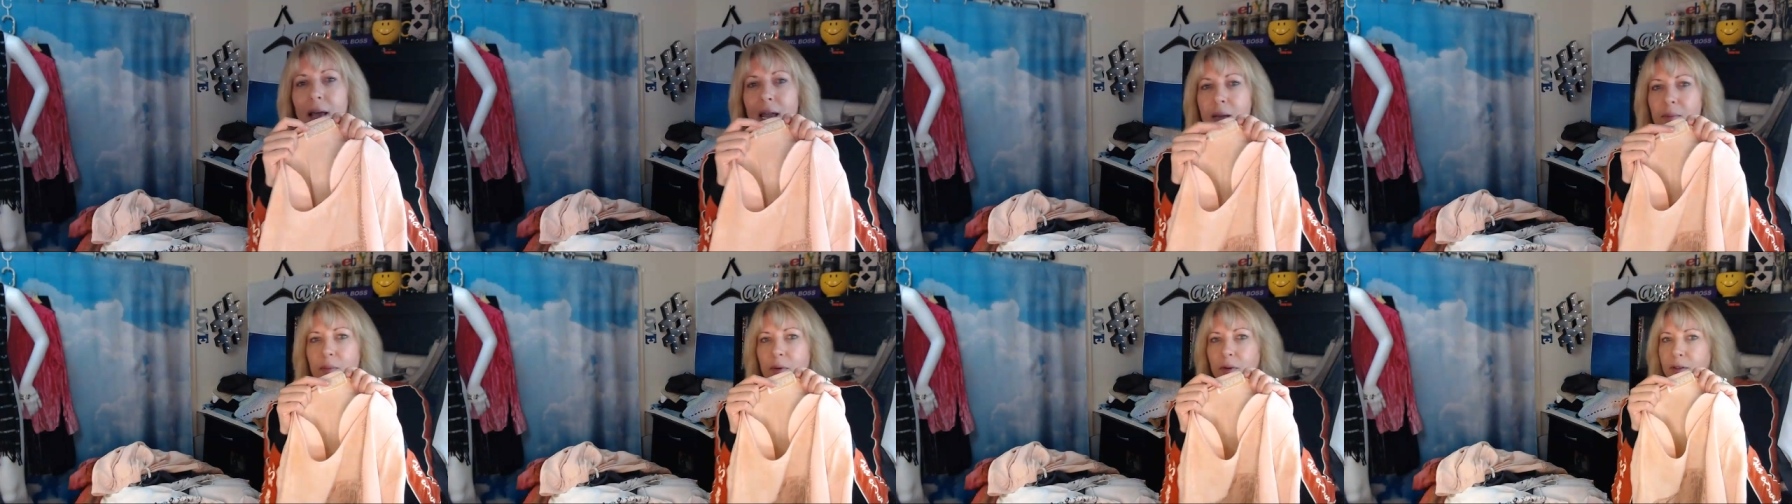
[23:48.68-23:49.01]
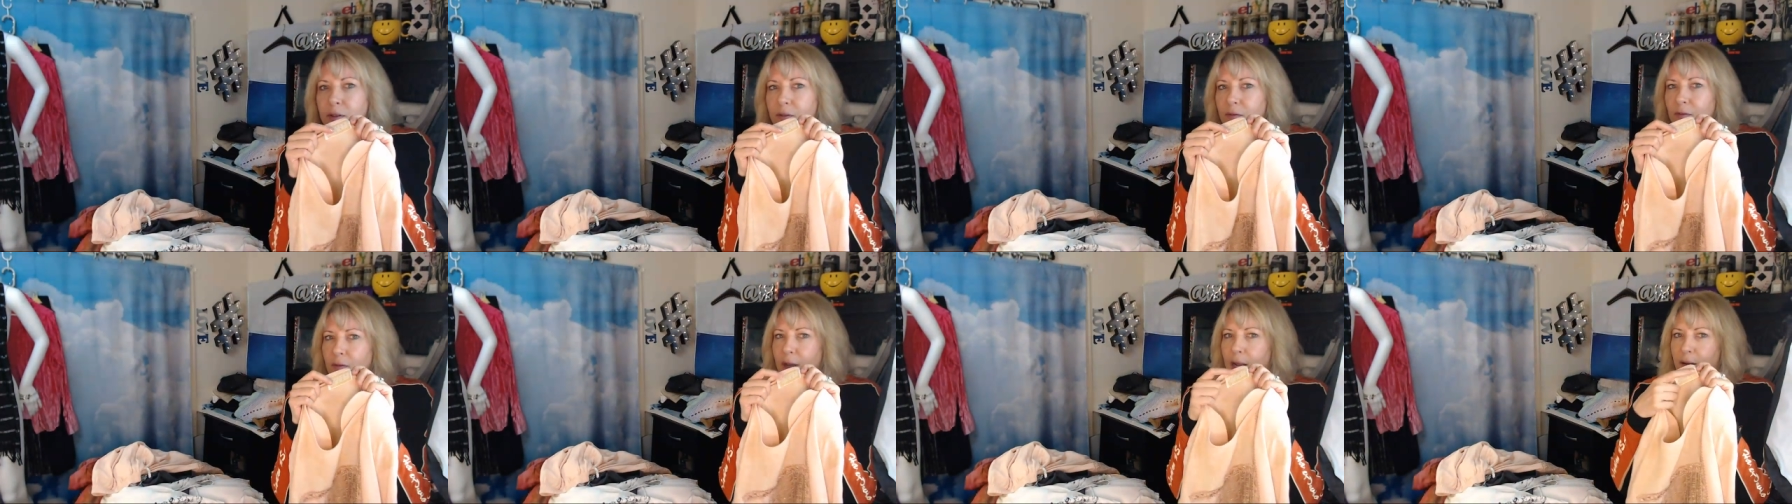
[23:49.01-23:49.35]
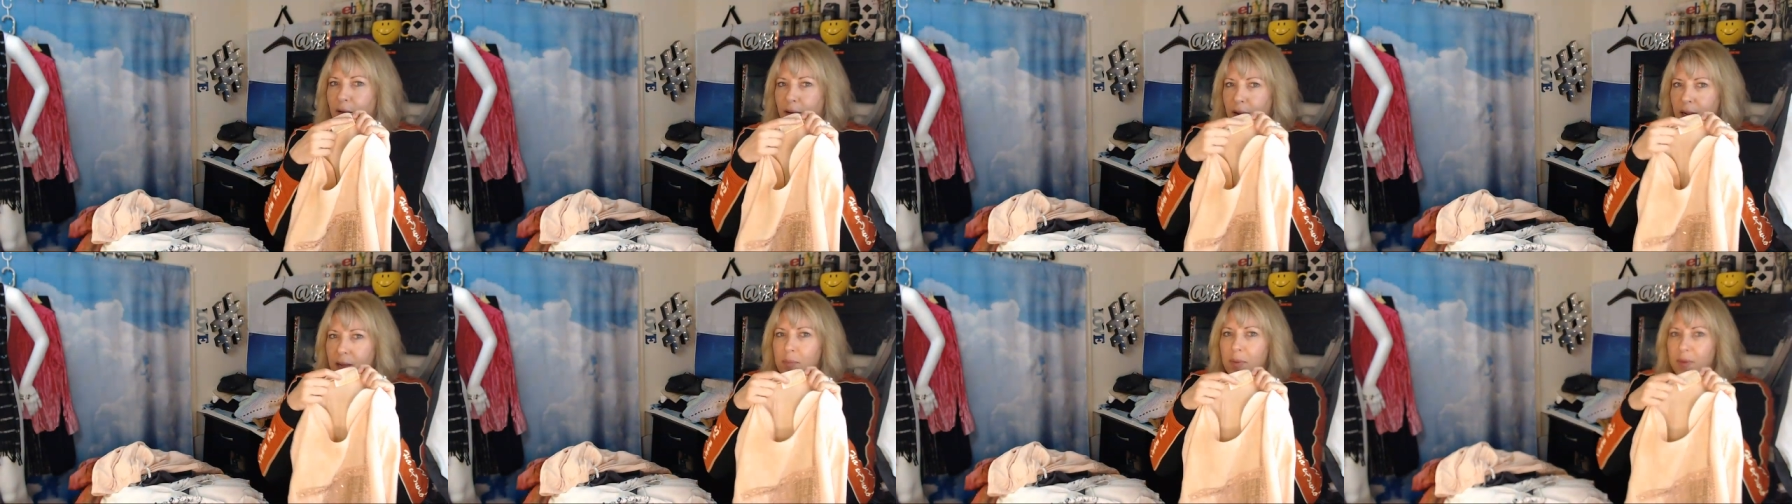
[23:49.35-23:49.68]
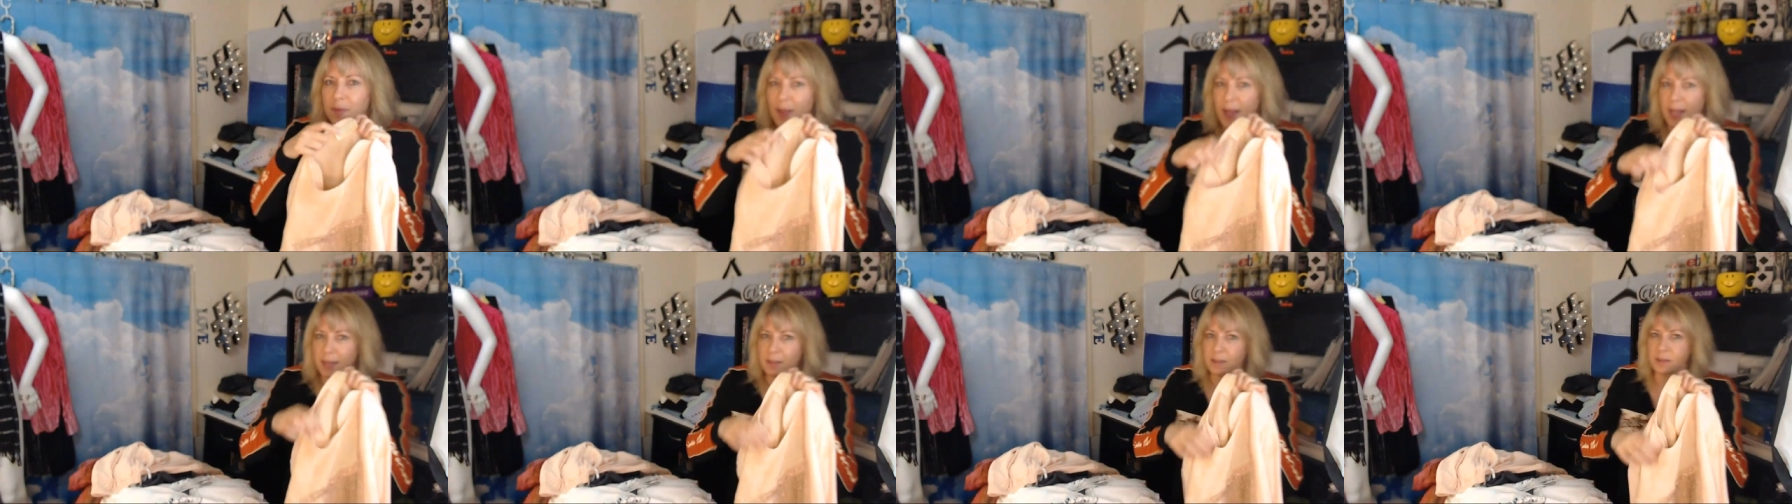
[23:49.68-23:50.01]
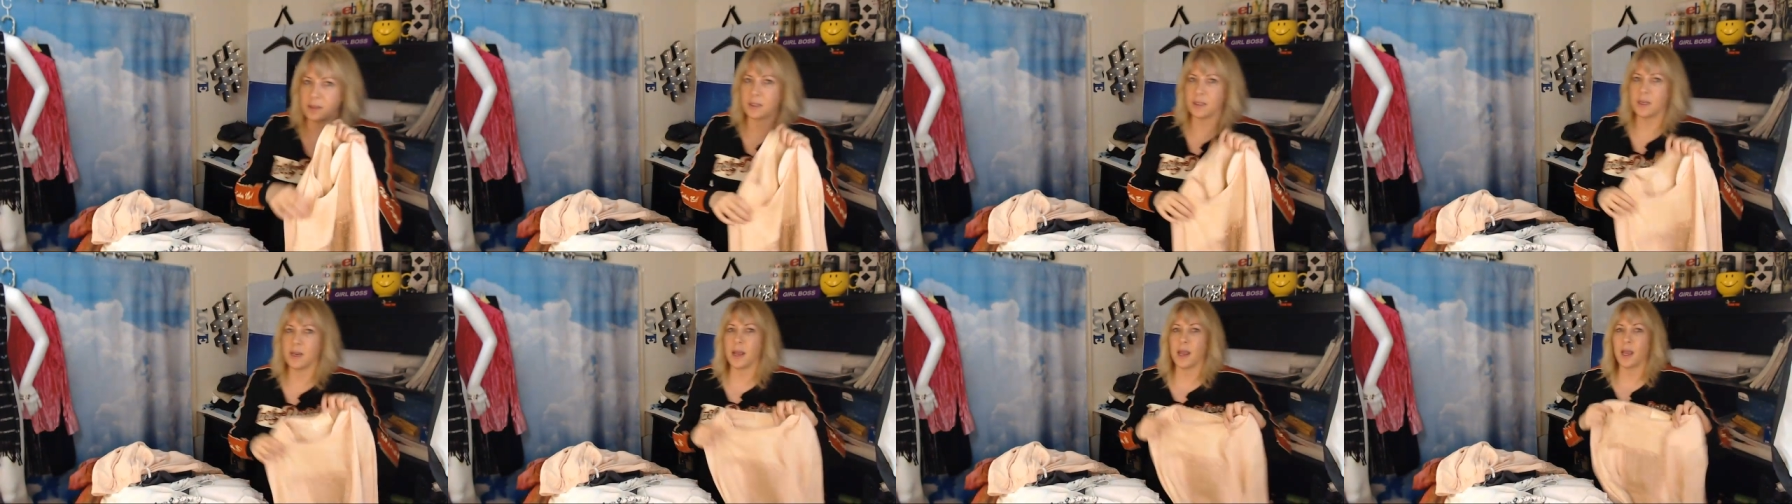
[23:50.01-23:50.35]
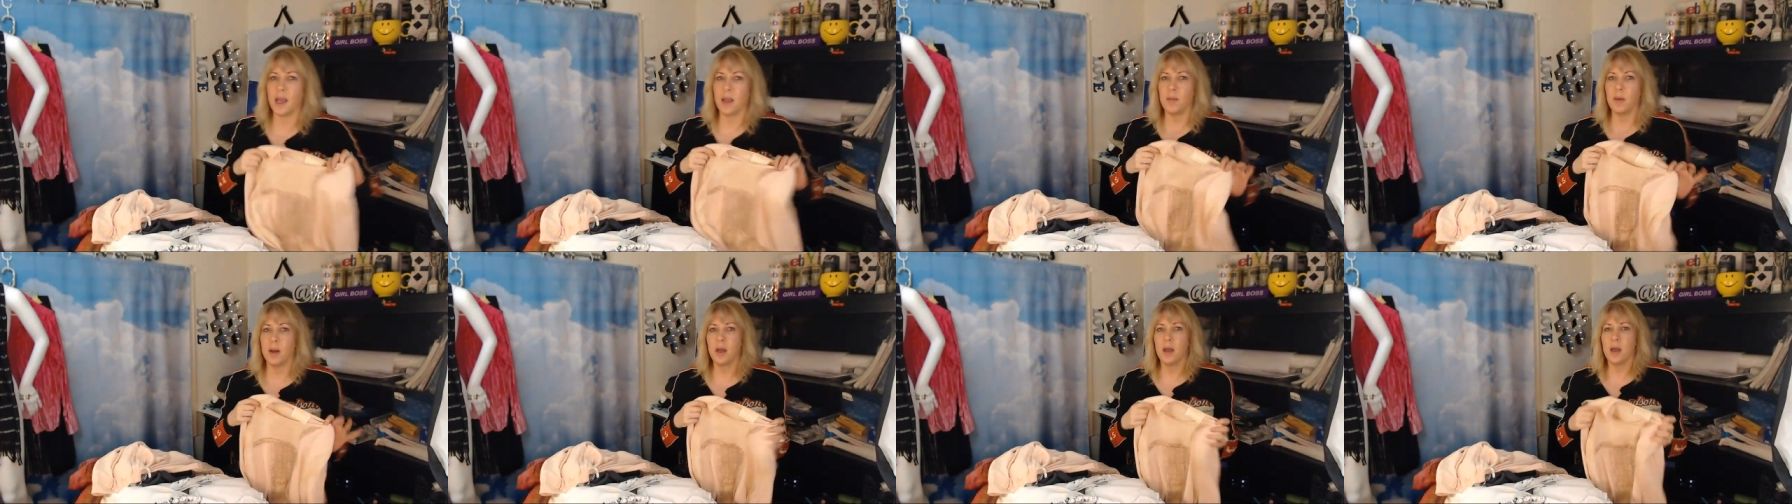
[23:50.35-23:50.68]
labels vary, but that's the
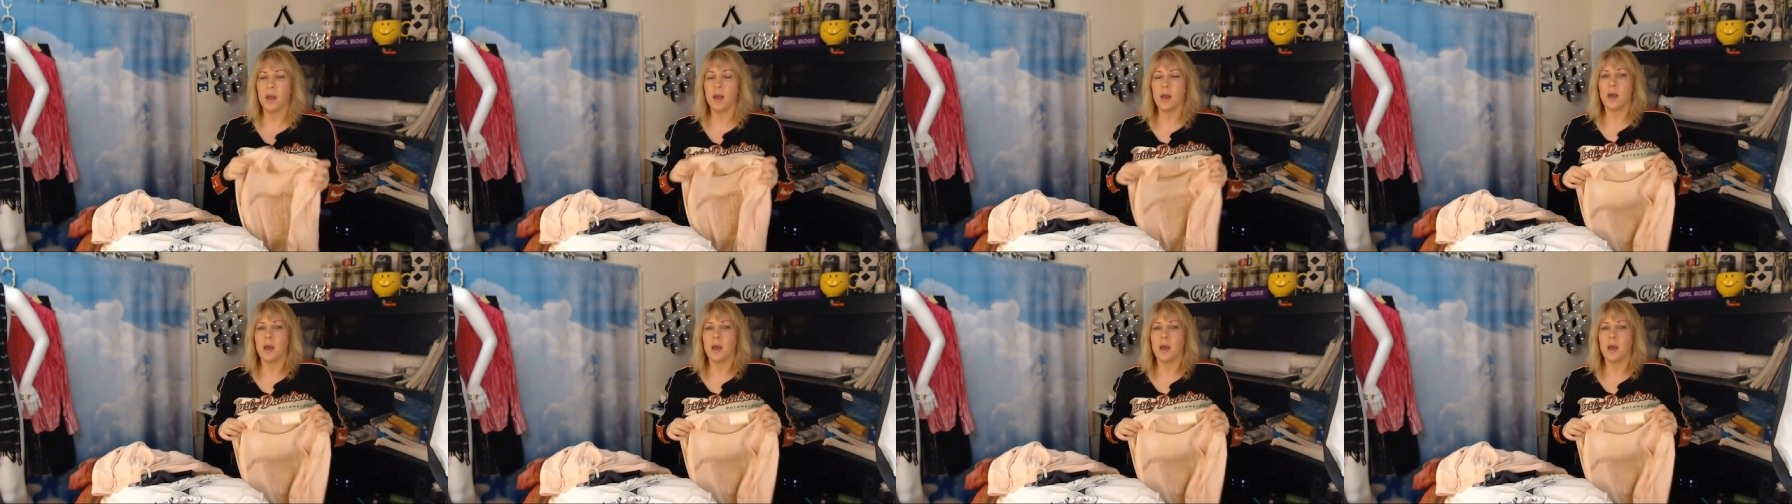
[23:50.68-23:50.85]
name.